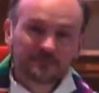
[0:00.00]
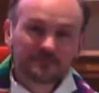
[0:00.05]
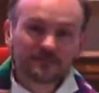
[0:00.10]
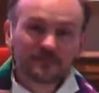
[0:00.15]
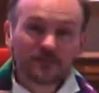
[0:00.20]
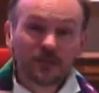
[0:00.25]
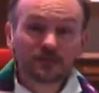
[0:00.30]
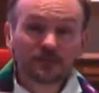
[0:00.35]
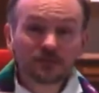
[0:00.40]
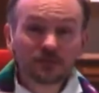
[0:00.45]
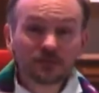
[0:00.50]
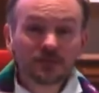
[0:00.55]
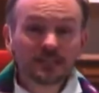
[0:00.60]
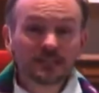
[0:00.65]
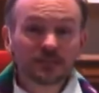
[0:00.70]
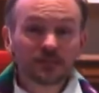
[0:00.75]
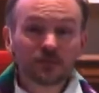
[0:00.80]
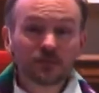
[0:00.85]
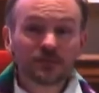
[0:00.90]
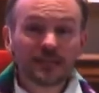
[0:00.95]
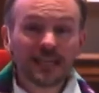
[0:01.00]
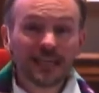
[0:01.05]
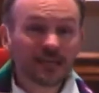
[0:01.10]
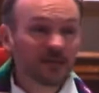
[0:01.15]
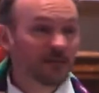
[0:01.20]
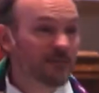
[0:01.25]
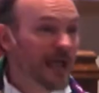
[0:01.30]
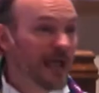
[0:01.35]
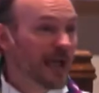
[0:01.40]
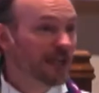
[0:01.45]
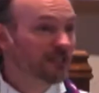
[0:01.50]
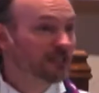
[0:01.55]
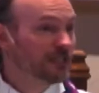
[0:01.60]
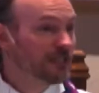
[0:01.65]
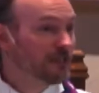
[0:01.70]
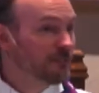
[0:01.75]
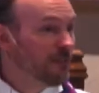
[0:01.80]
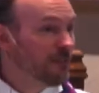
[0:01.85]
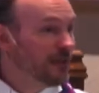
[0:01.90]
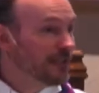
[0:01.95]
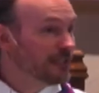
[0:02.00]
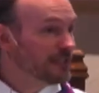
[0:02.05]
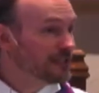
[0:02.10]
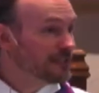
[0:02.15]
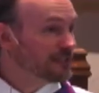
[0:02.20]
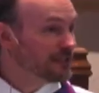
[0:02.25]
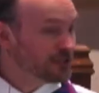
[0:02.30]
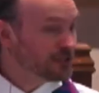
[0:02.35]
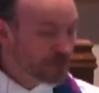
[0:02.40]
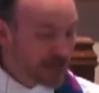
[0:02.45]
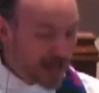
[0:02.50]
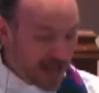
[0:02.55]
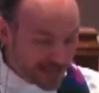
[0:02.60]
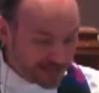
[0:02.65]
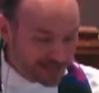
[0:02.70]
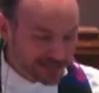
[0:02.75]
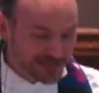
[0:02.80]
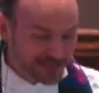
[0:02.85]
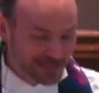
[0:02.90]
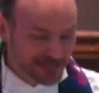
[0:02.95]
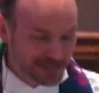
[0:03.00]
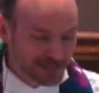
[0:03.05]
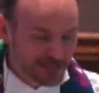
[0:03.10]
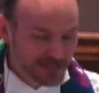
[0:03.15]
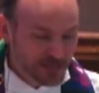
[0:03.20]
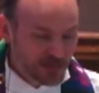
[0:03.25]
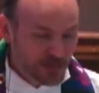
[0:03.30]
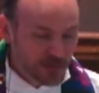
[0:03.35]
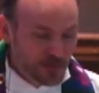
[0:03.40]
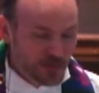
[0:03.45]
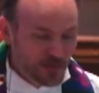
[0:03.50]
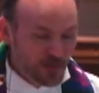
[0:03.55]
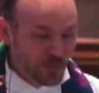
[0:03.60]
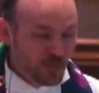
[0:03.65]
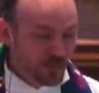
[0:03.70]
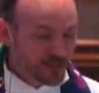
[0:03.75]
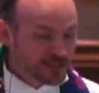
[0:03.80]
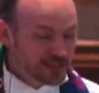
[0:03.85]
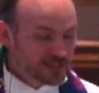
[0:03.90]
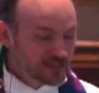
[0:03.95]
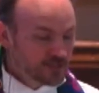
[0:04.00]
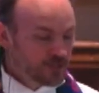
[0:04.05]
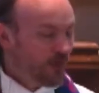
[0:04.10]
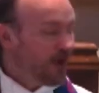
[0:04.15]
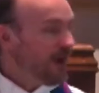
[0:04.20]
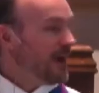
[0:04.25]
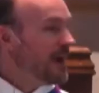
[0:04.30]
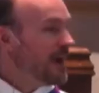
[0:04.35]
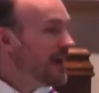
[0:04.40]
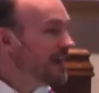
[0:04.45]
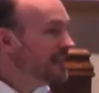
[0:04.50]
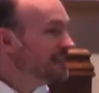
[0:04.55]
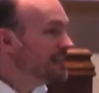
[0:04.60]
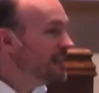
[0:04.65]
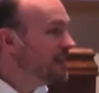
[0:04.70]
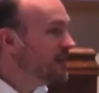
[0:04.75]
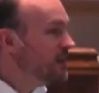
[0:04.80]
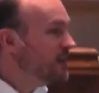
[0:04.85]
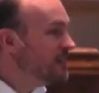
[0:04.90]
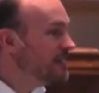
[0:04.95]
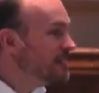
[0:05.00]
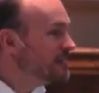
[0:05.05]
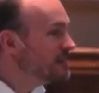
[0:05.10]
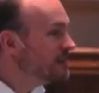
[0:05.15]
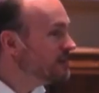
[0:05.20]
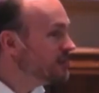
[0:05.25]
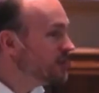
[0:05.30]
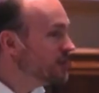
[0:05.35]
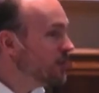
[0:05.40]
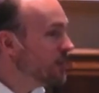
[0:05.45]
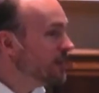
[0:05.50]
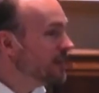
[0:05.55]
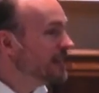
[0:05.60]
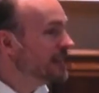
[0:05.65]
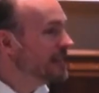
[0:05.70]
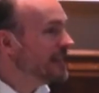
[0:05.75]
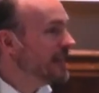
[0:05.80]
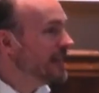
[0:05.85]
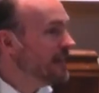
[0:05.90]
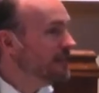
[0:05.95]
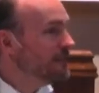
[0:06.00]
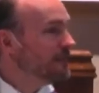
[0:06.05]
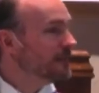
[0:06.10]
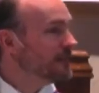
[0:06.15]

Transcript: You can imagine my distress, which is why I tell this story every